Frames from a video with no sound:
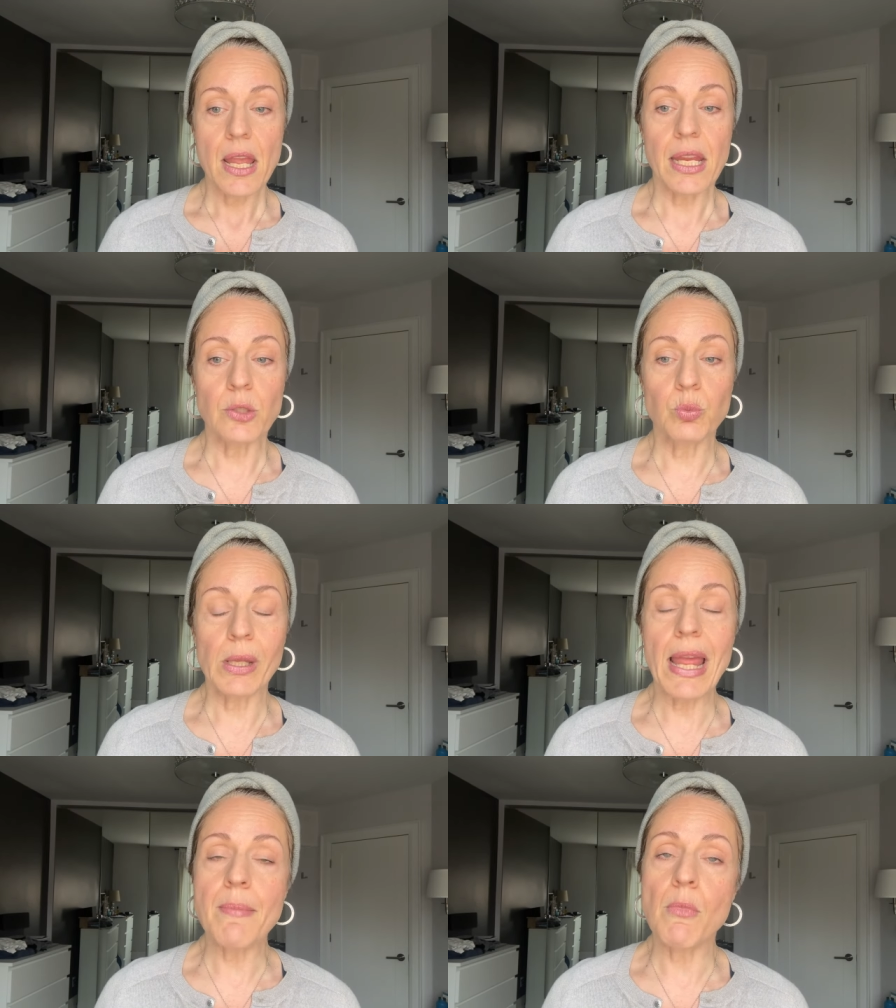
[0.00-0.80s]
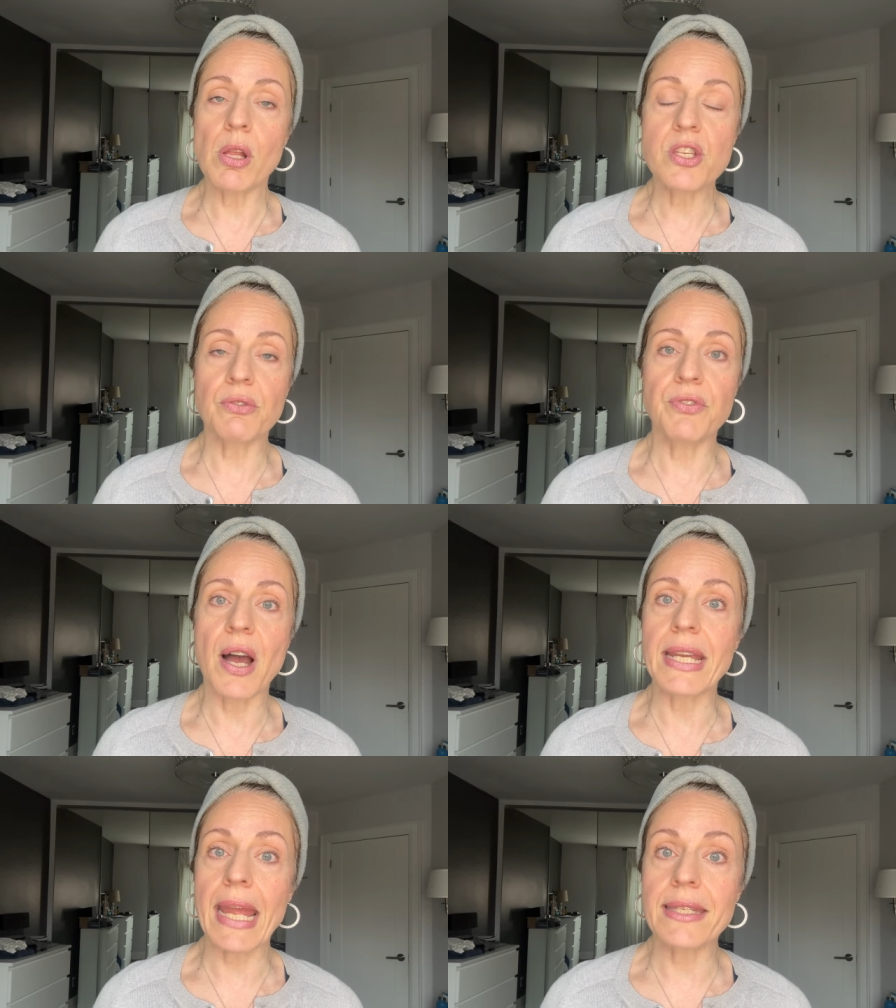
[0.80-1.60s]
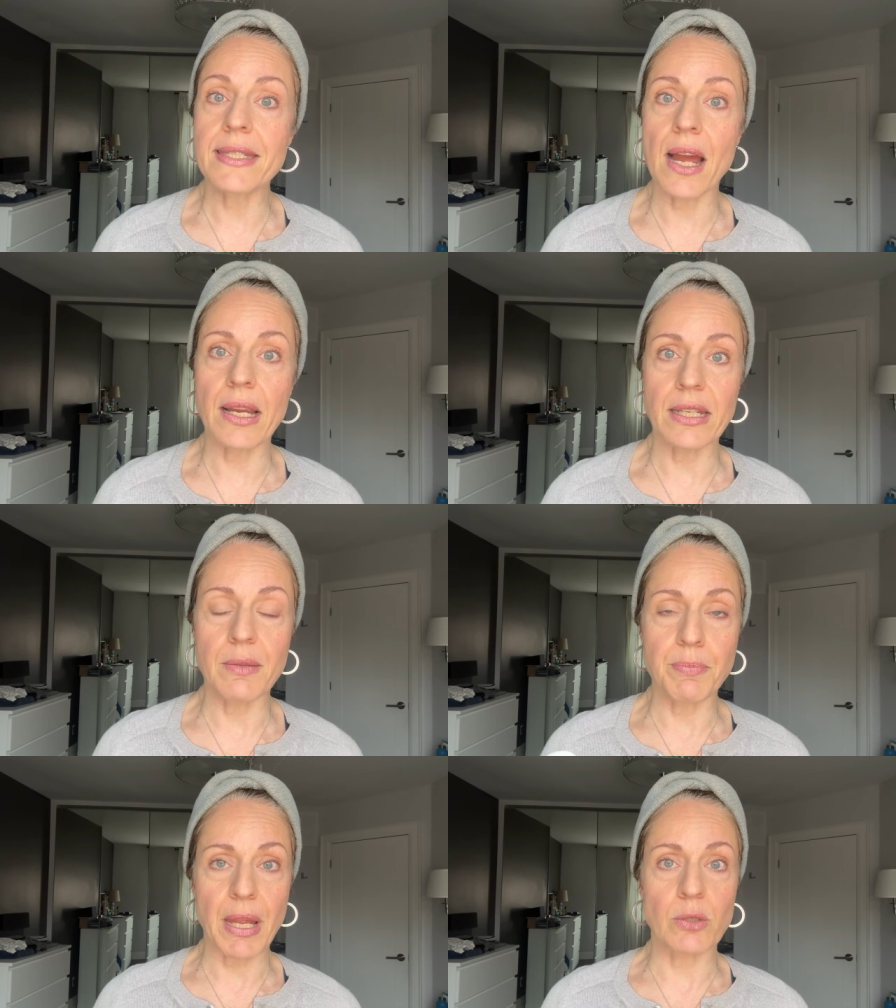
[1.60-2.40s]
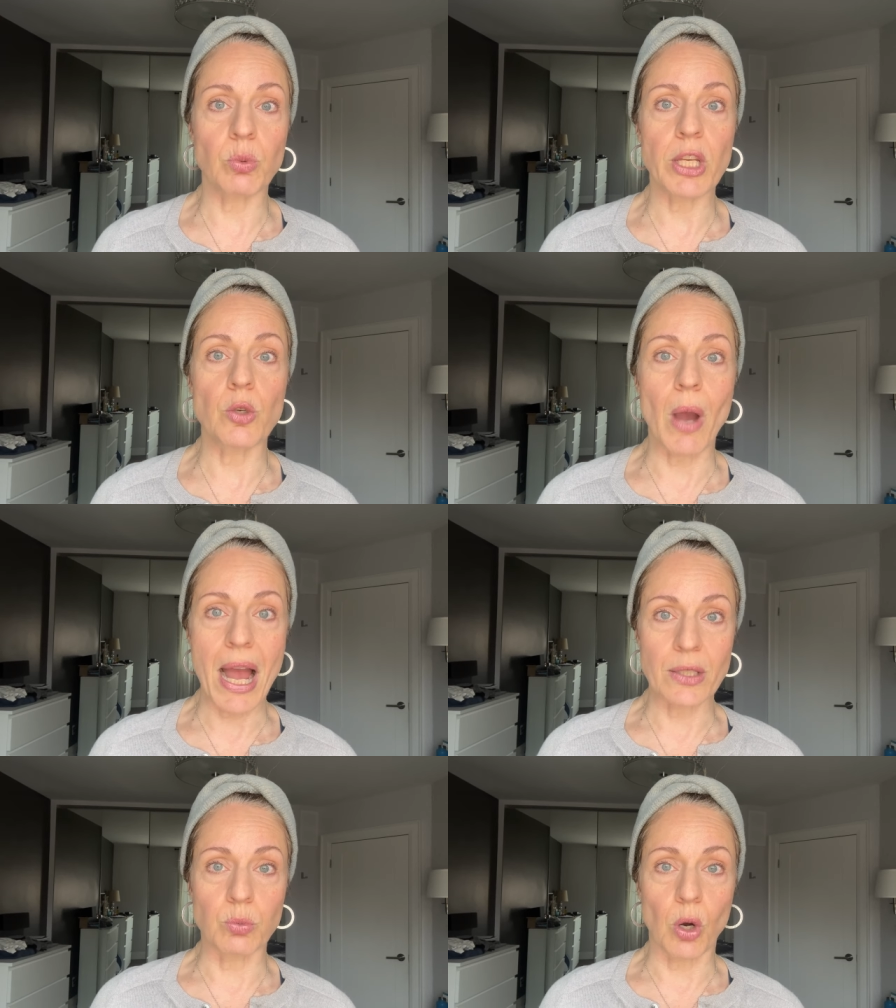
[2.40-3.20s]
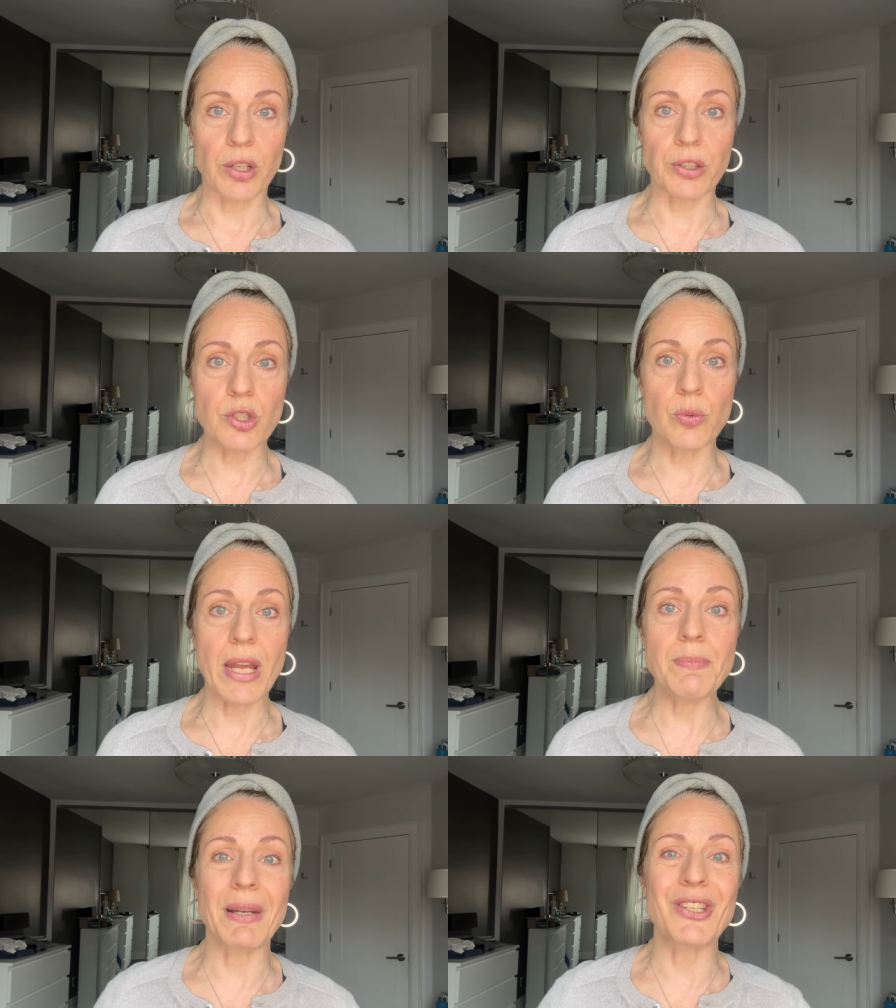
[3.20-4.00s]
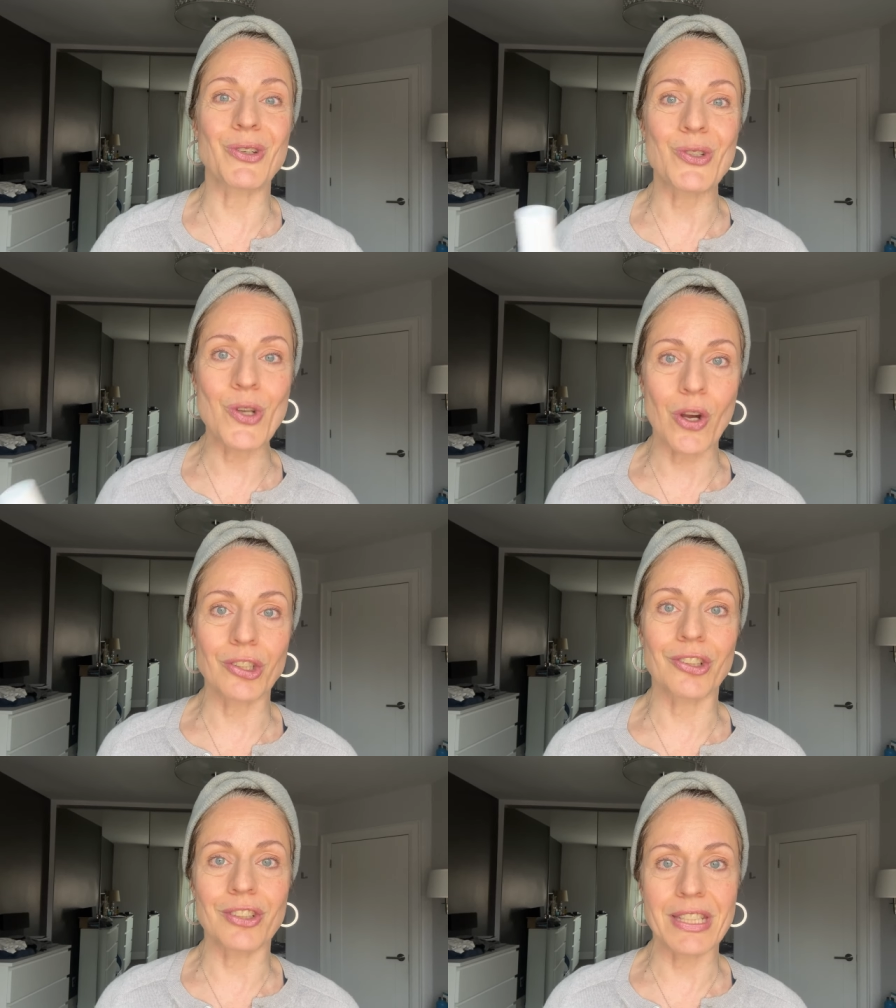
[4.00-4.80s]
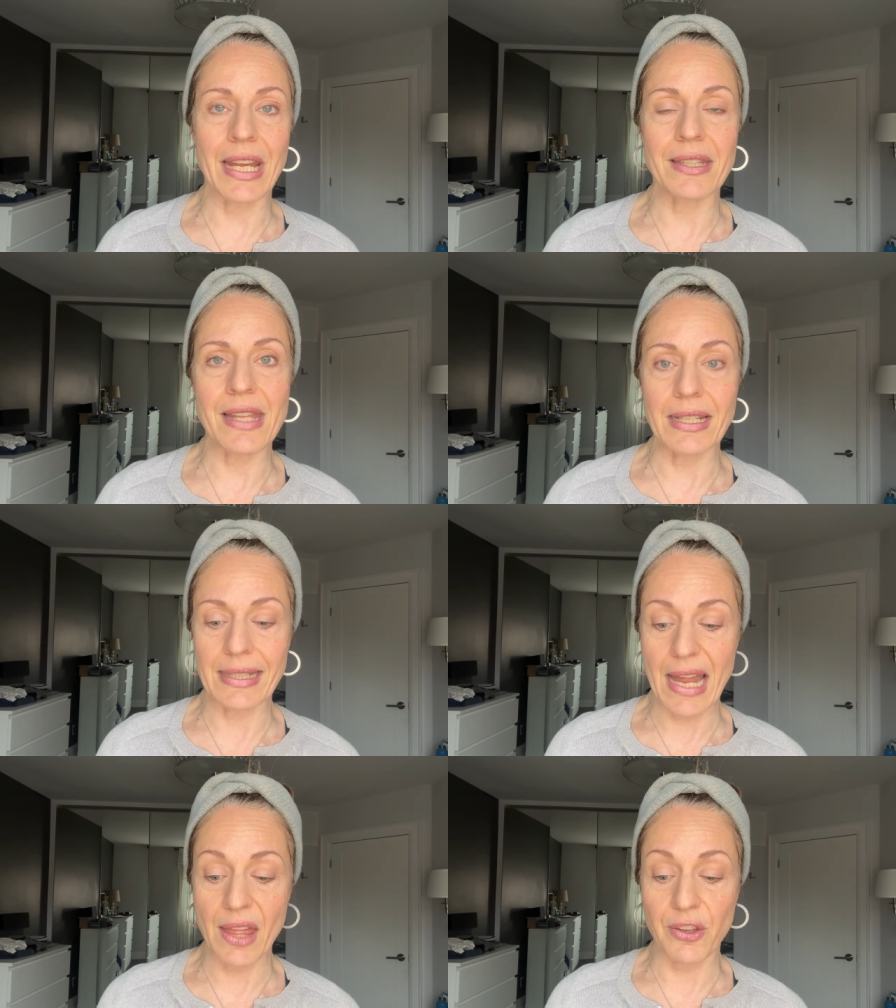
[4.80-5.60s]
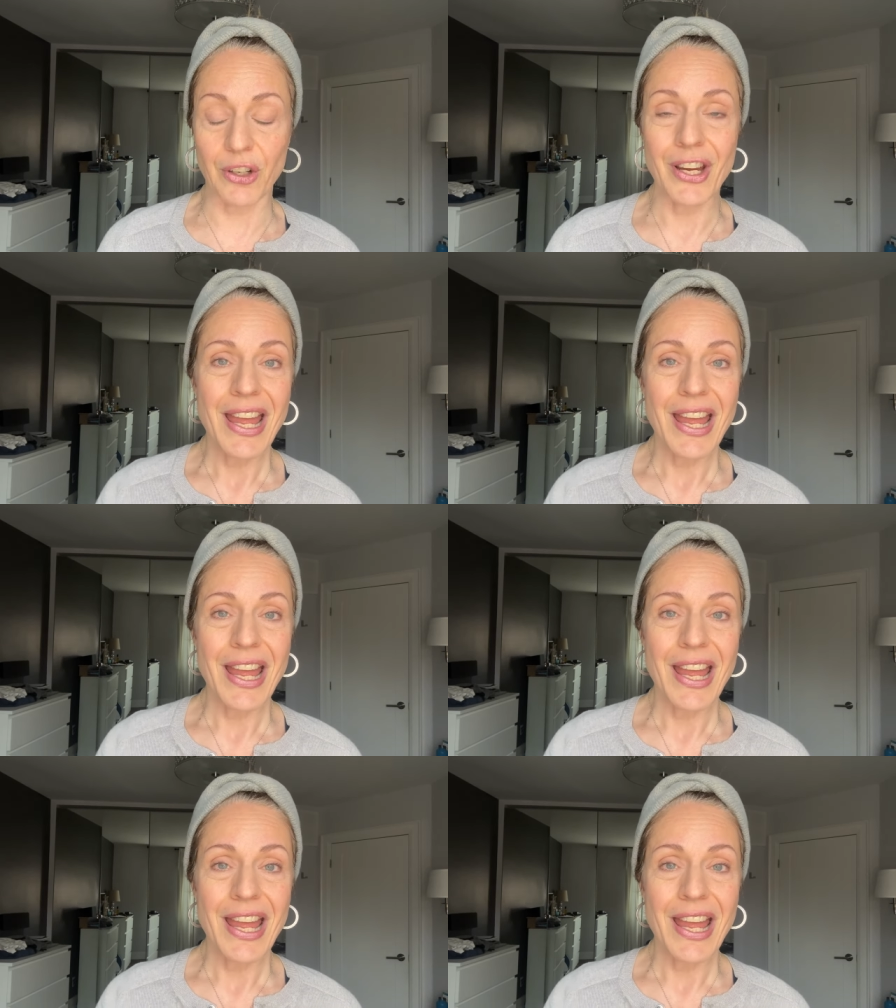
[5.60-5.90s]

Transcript: It will emulsify a tiny bit when you add water to it, but you're not going to get that lather.